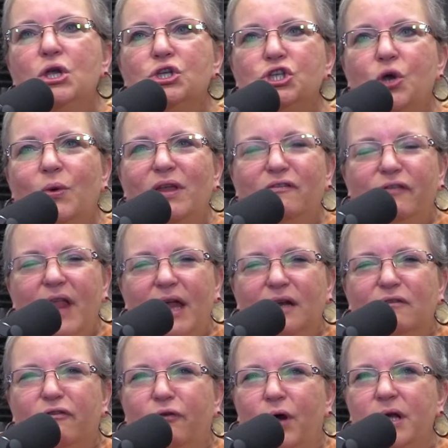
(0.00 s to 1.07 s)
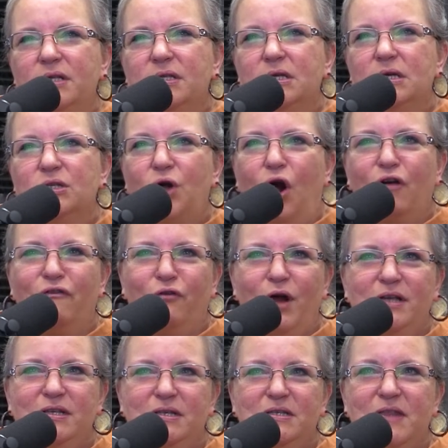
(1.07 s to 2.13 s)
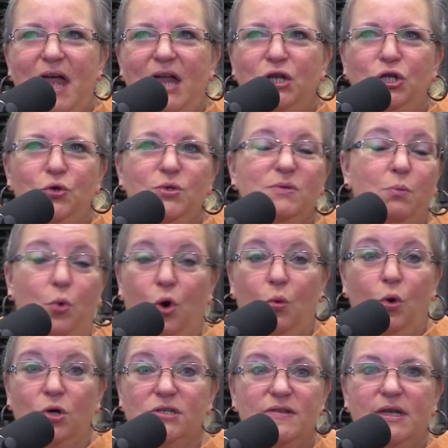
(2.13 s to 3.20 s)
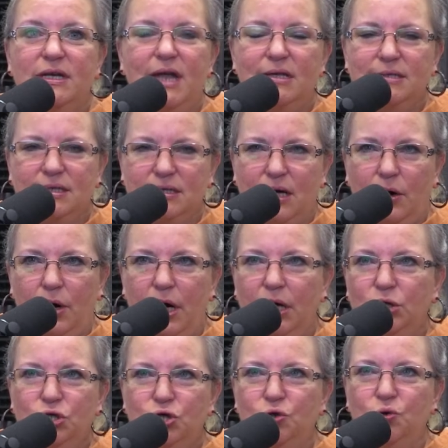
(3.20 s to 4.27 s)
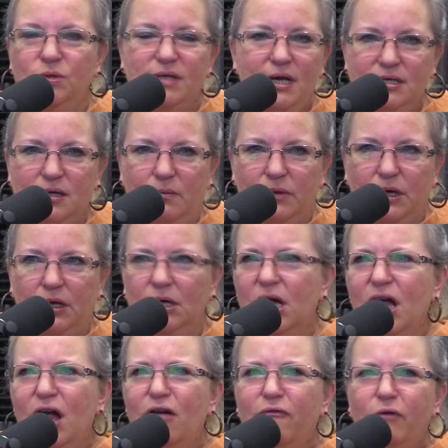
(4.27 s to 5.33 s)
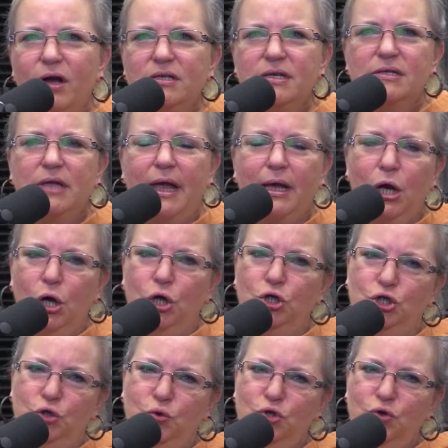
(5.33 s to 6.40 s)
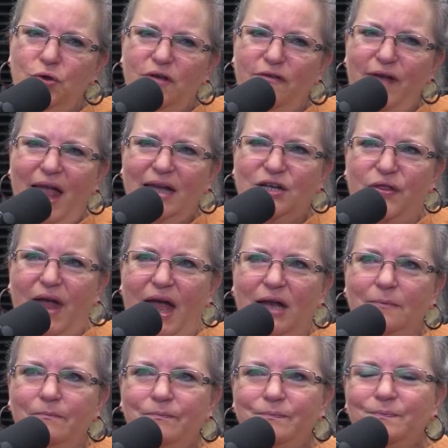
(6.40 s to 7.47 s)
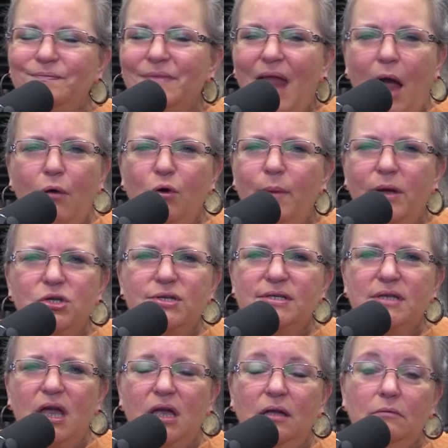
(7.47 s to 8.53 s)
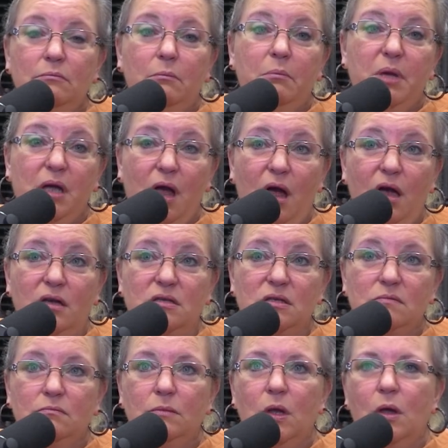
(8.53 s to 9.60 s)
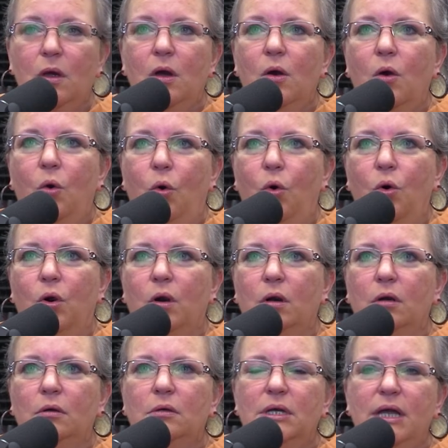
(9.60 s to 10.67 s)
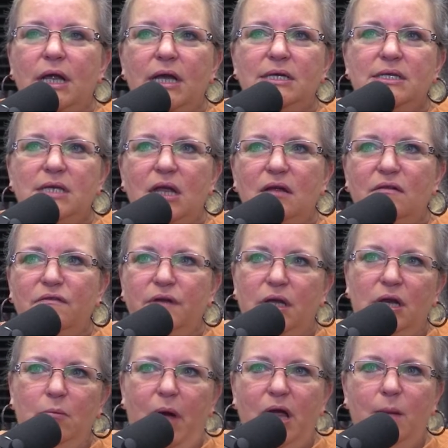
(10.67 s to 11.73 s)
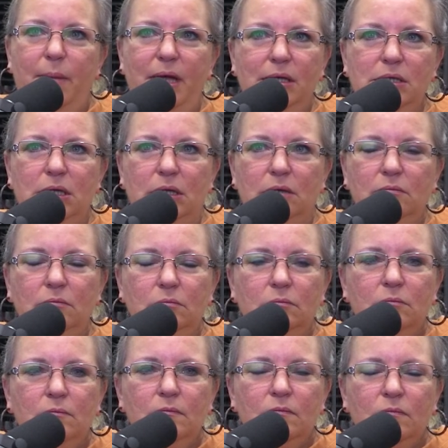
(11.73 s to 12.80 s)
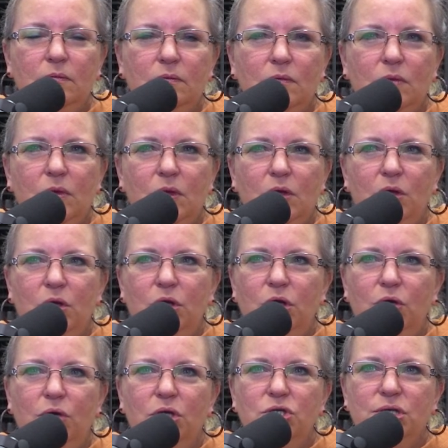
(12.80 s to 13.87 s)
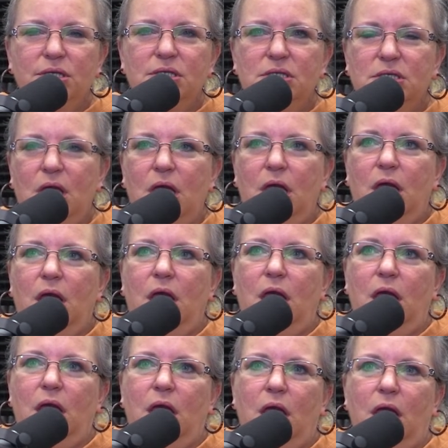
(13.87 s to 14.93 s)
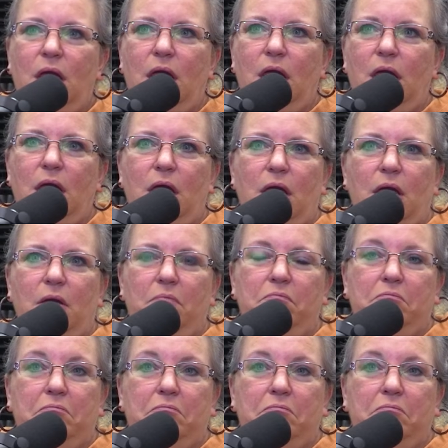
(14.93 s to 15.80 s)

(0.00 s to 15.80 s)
So inflated phrases are phrases that use more words than necessary to say something. Phrases like due to the fact that. How about just saying because? Or instead of in my opinion, you can just say